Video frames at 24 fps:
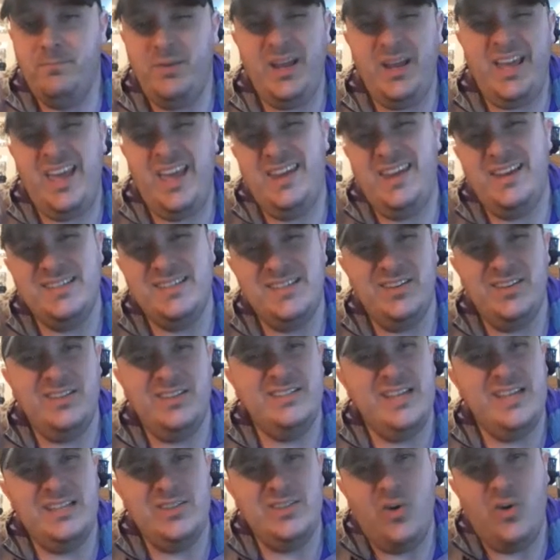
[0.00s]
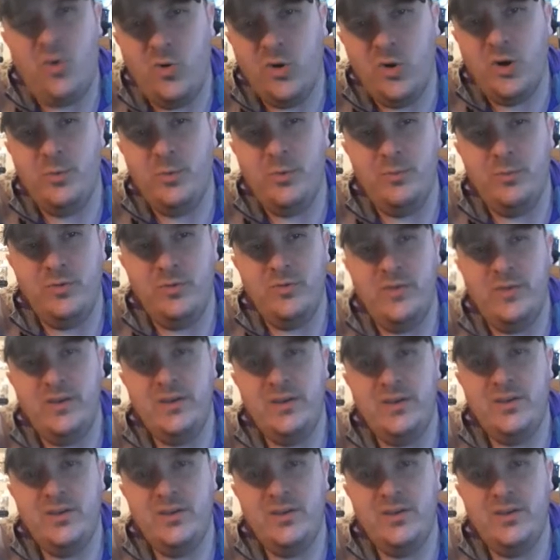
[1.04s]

but I can't necessarily say it's a horrible movie.